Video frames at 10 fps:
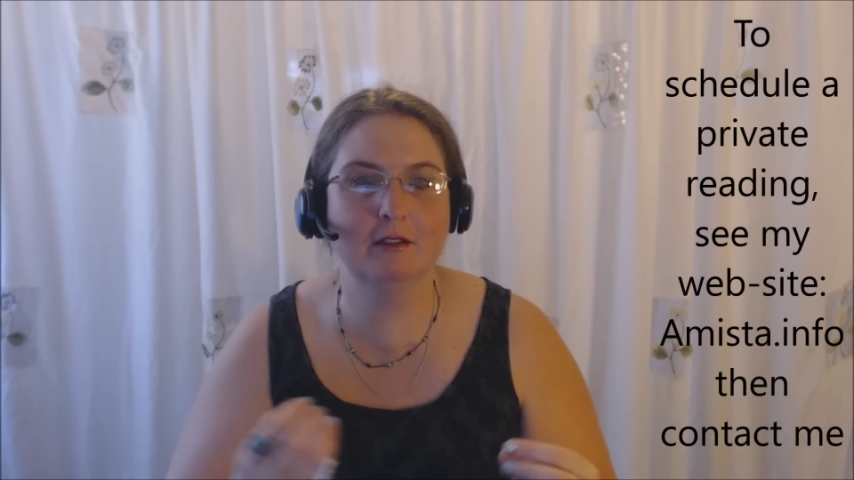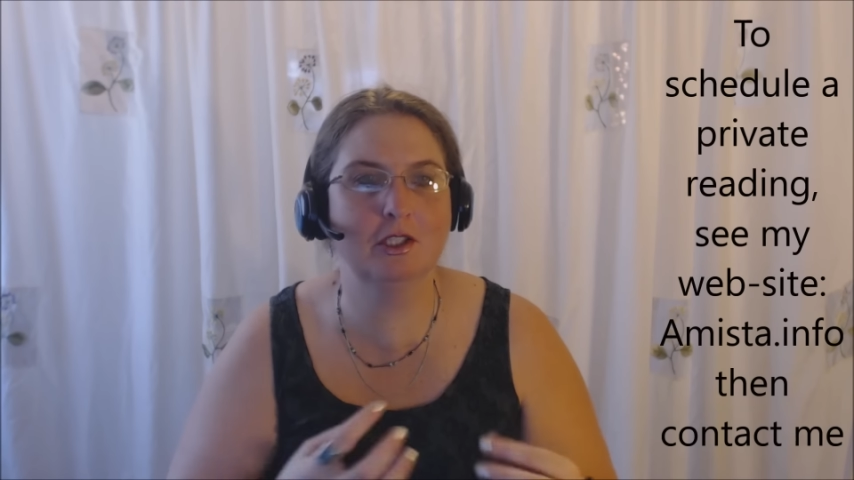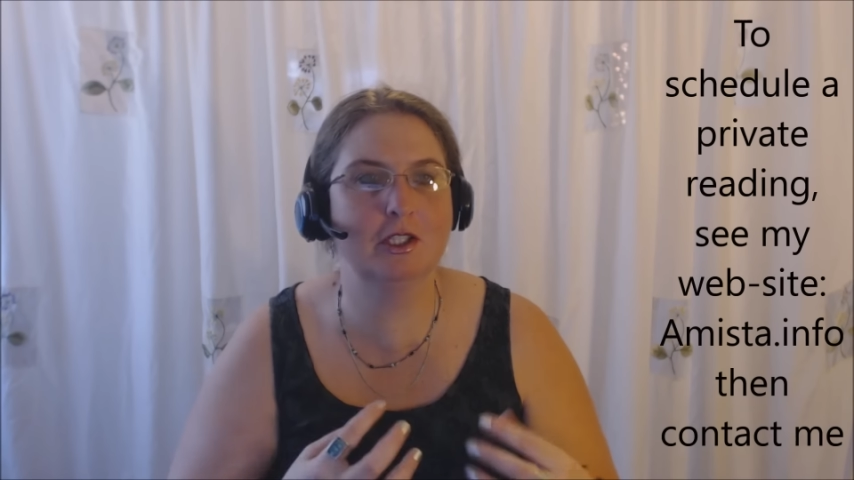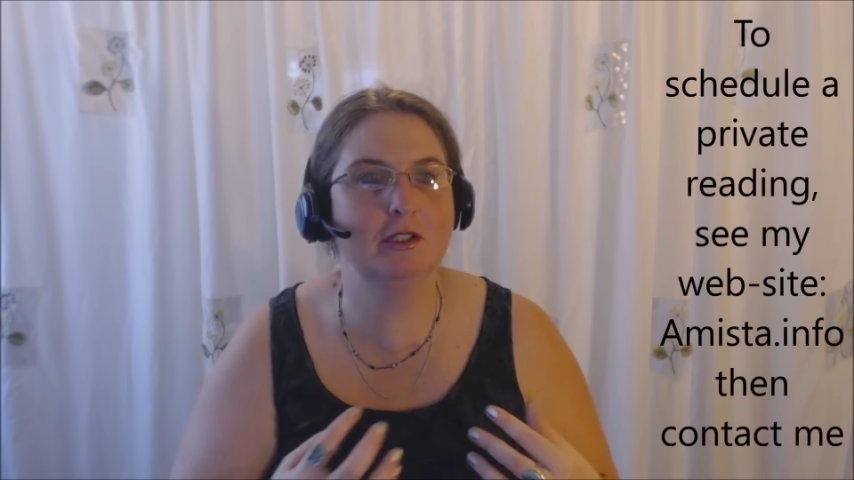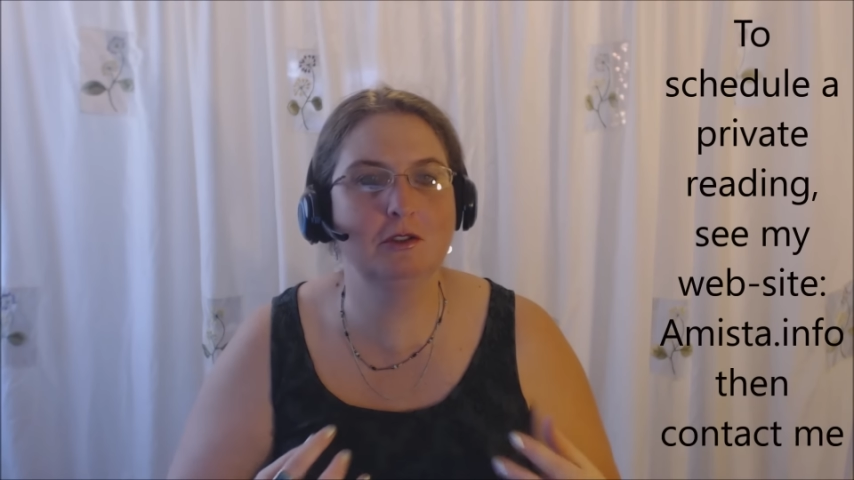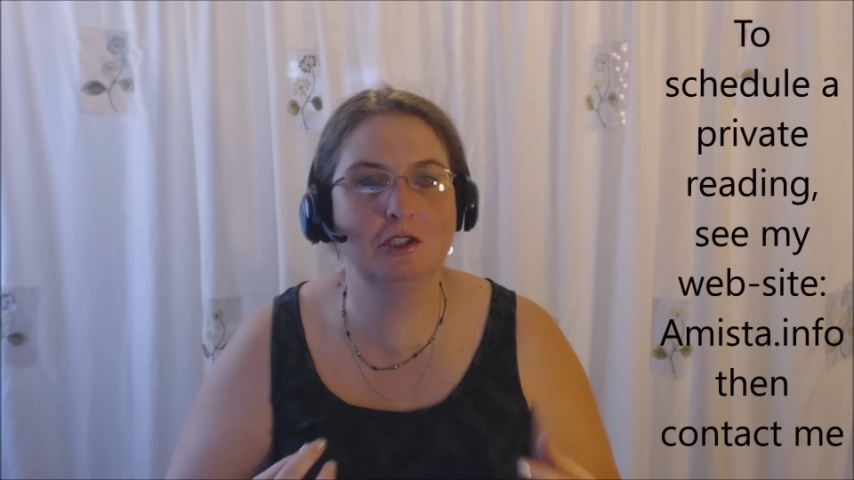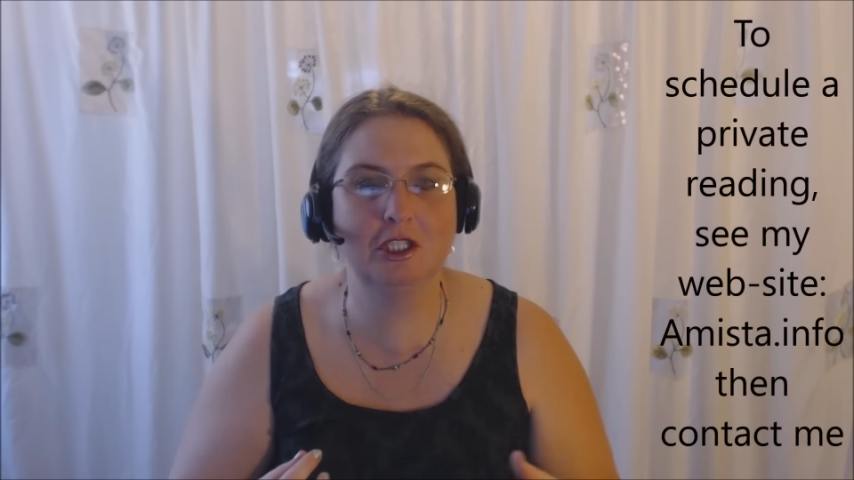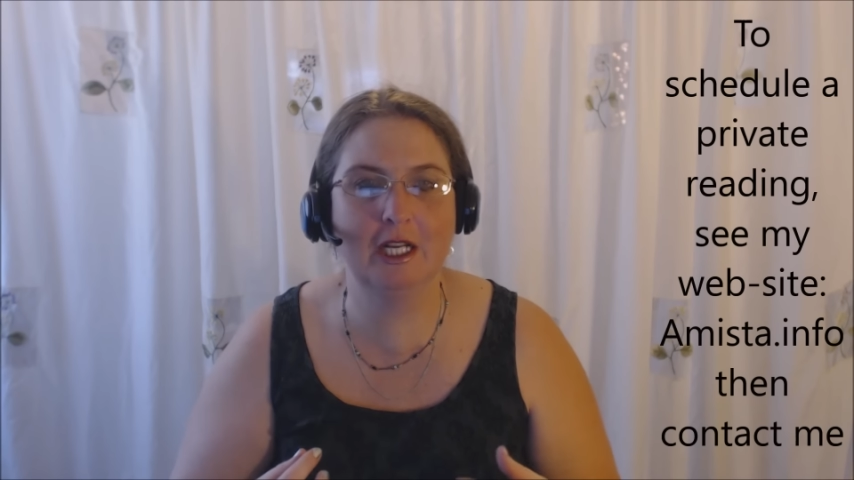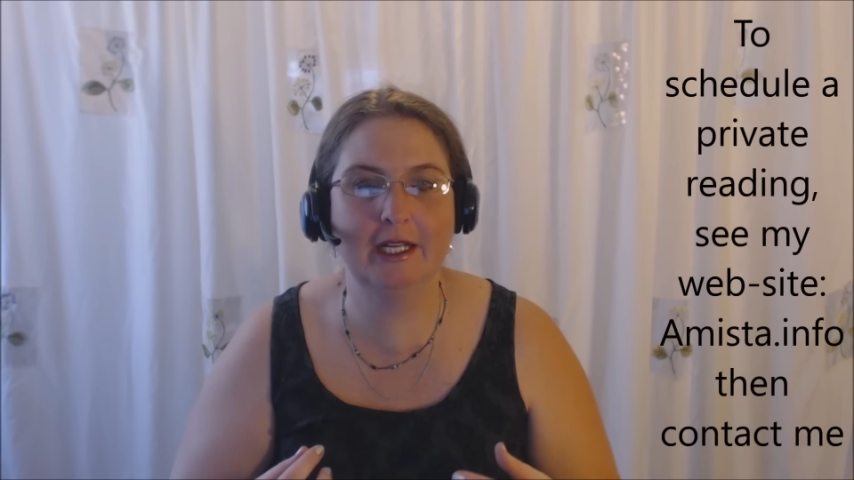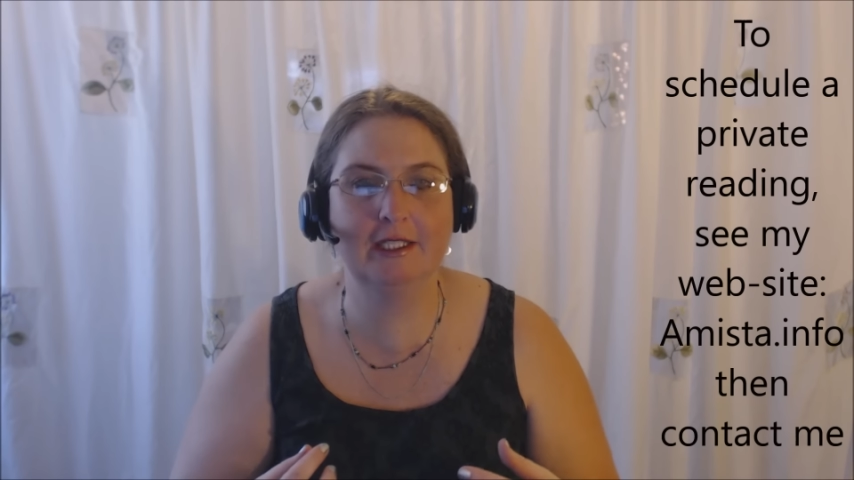there's a huge
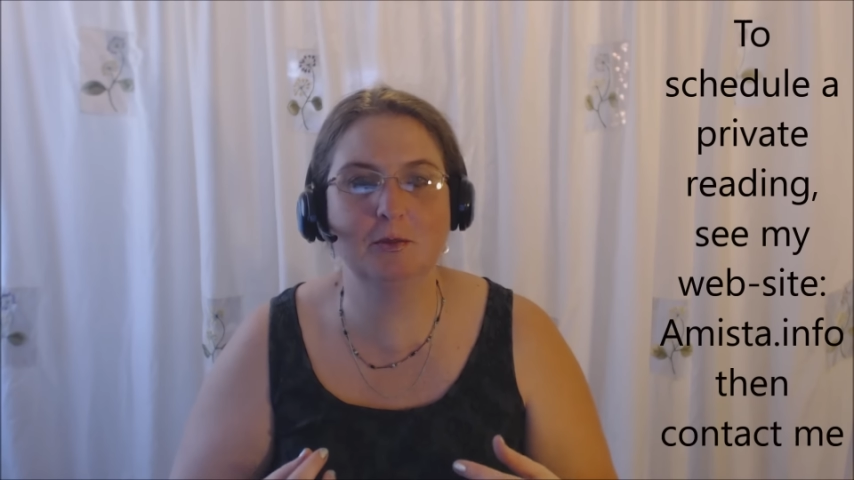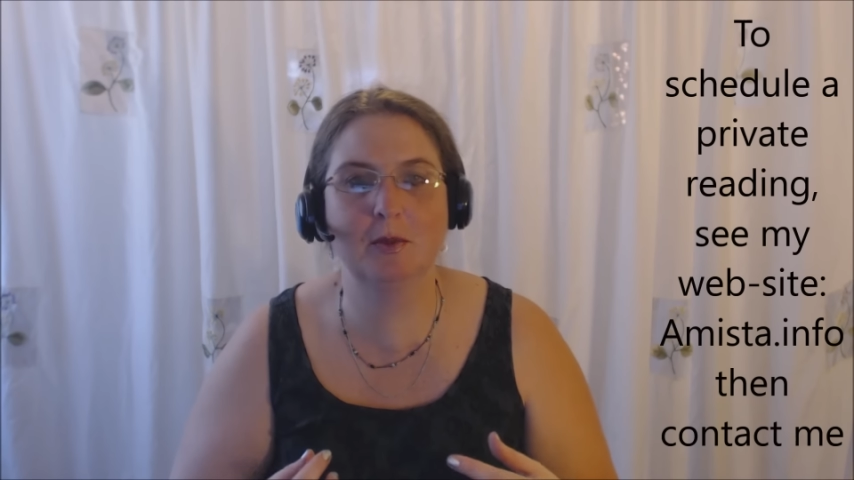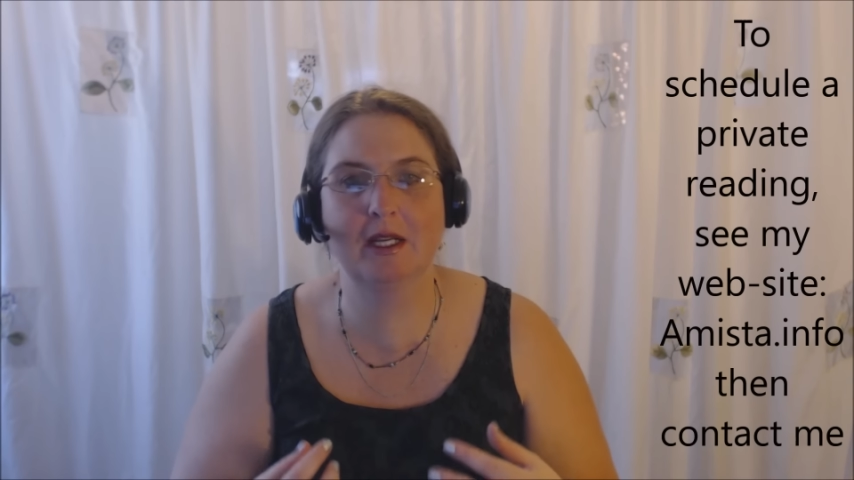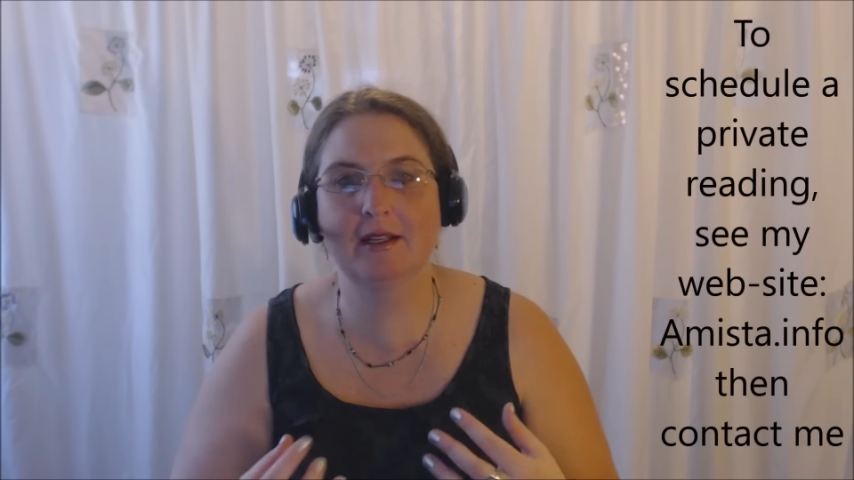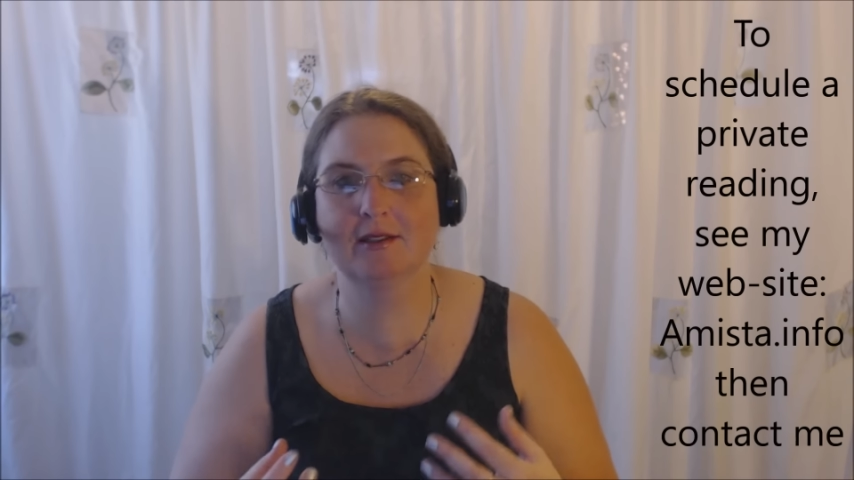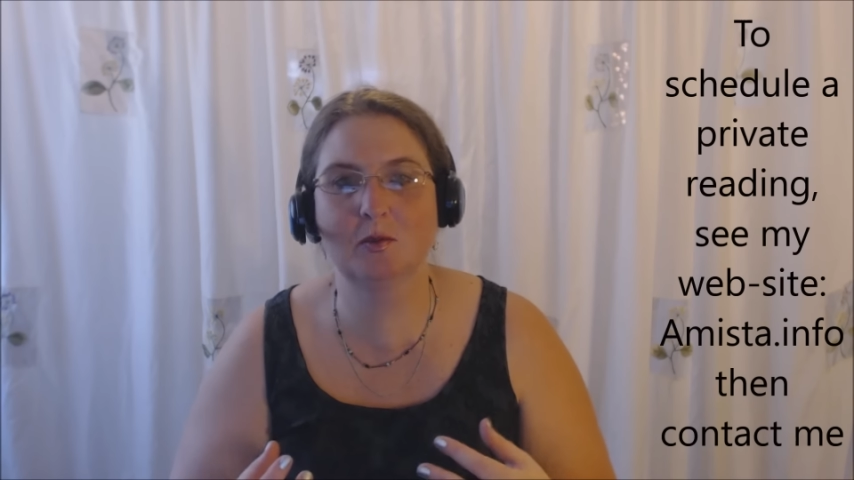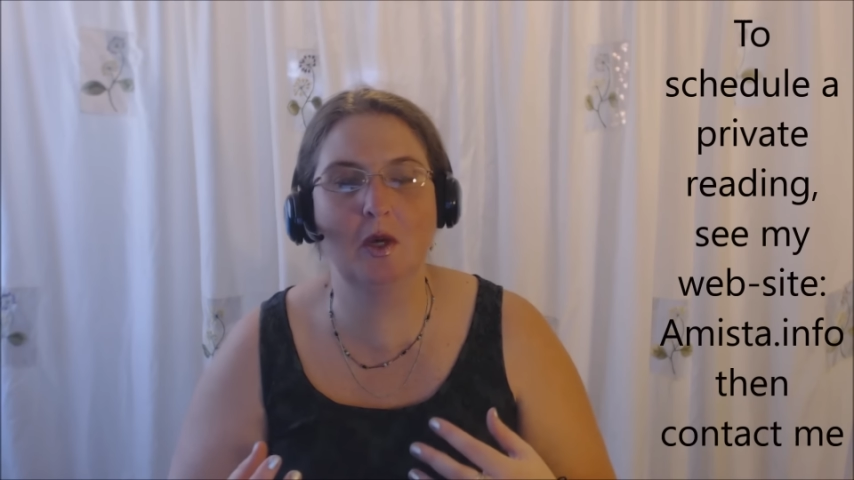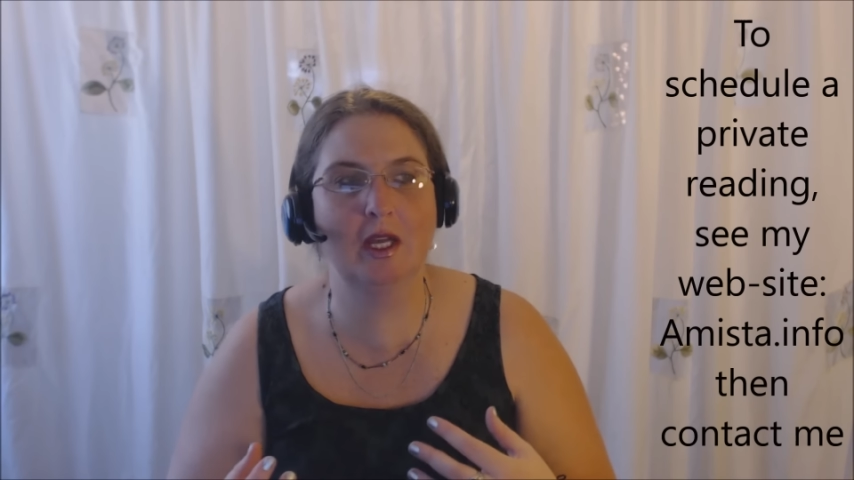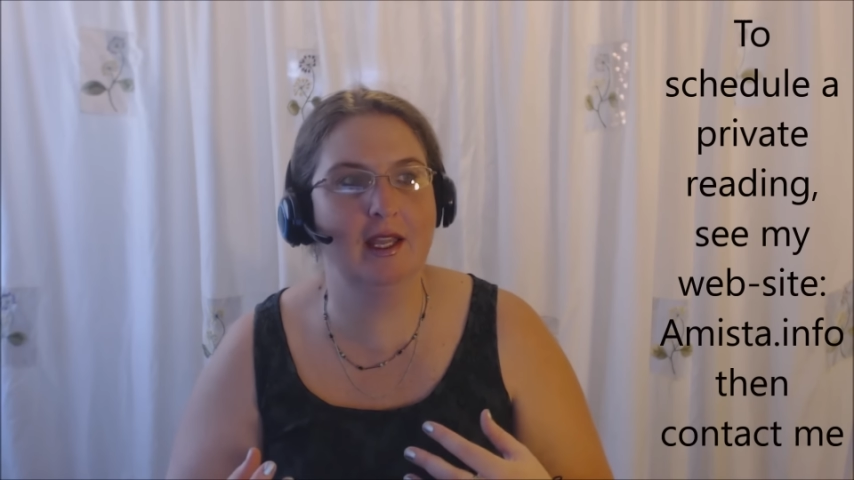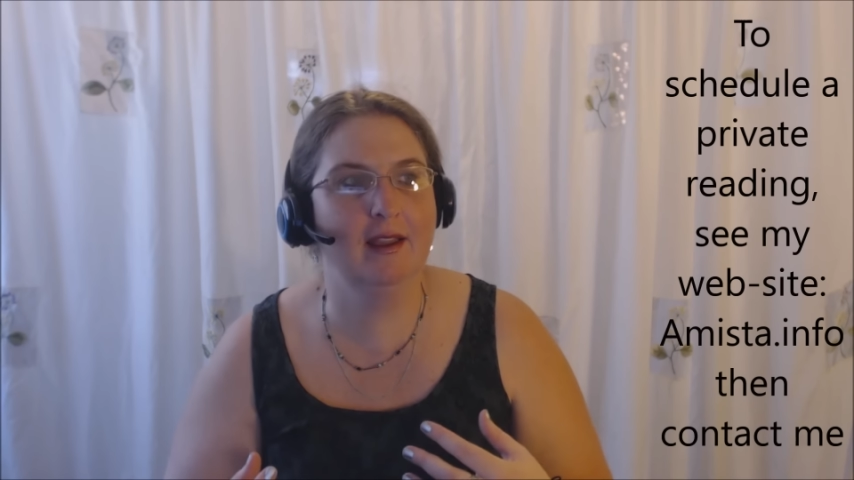change, but guess
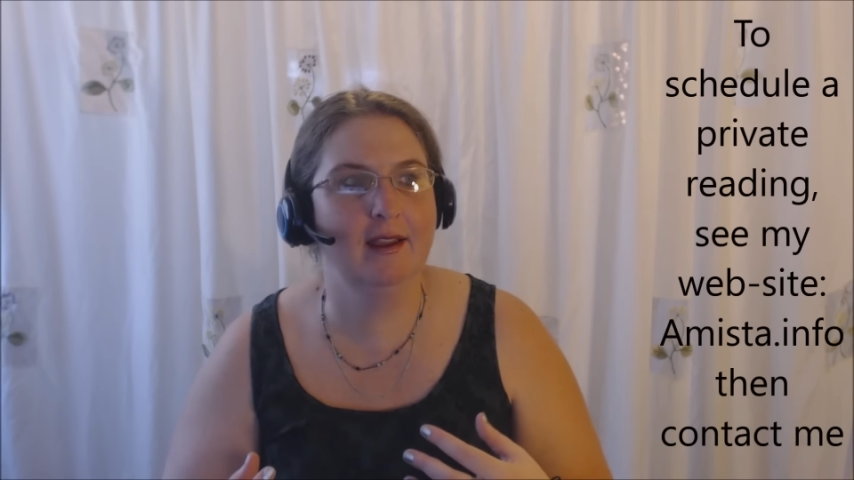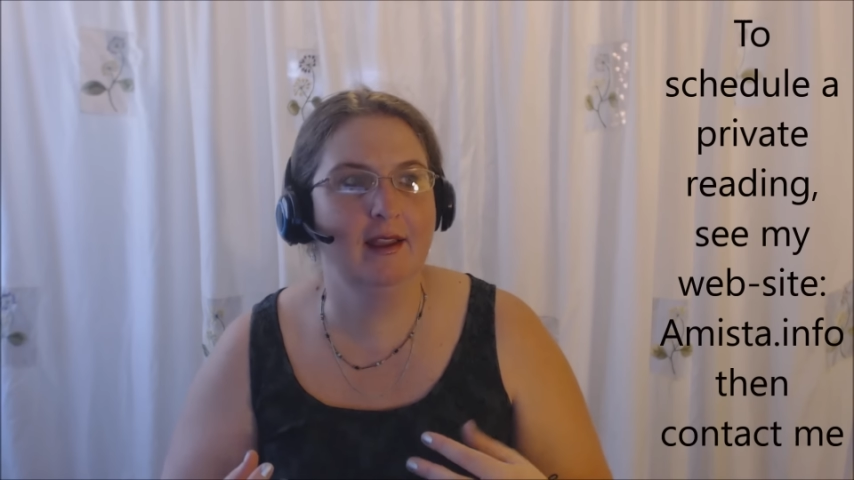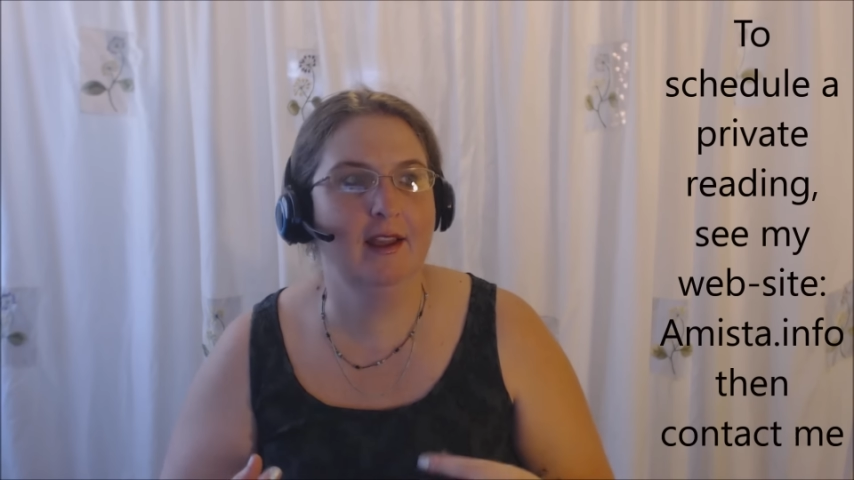what?